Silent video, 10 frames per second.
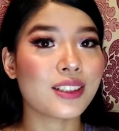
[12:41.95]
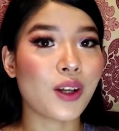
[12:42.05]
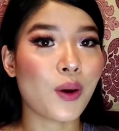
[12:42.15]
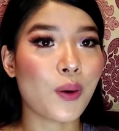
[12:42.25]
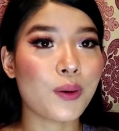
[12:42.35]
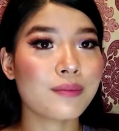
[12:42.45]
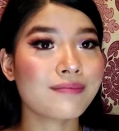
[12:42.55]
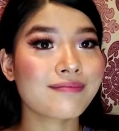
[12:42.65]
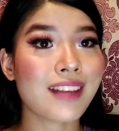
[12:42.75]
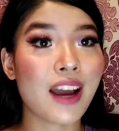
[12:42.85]
So
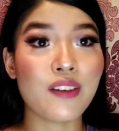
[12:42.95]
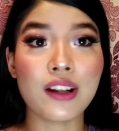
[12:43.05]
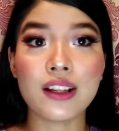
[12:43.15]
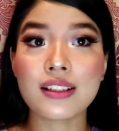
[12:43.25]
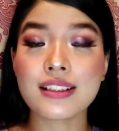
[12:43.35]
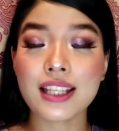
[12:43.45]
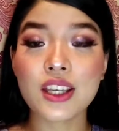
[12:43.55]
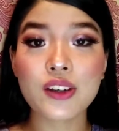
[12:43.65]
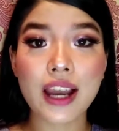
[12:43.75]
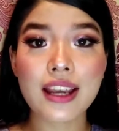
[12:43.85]
I will
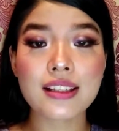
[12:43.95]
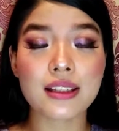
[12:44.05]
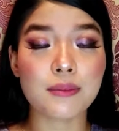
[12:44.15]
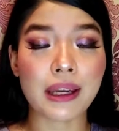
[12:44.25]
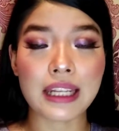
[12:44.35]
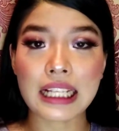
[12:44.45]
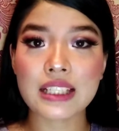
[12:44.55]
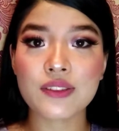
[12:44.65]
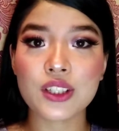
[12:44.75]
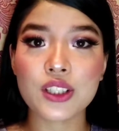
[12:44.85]
see you guys in my
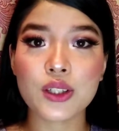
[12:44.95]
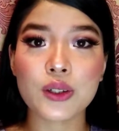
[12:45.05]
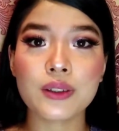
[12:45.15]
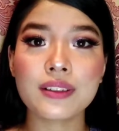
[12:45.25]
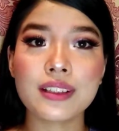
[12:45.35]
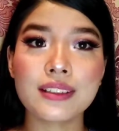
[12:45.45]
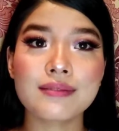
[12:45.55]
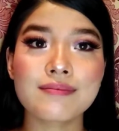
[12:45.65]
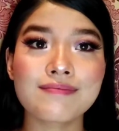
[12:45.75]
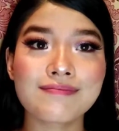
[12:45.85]
next video.
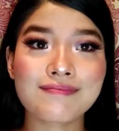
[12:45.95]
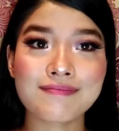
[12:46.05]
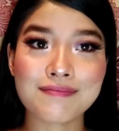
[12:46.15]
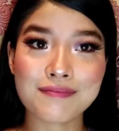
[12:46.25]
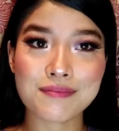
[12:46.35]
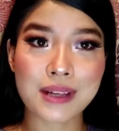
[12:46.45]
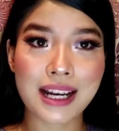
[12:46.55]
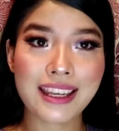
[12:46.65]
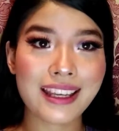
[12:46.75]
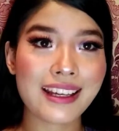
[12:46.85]

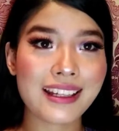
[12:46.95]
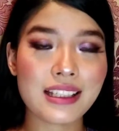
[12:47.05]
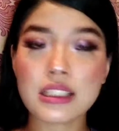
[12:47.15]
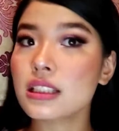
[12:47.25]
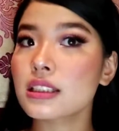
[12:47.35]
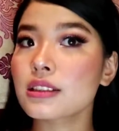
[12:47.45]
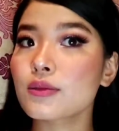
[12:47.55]
Bye guys.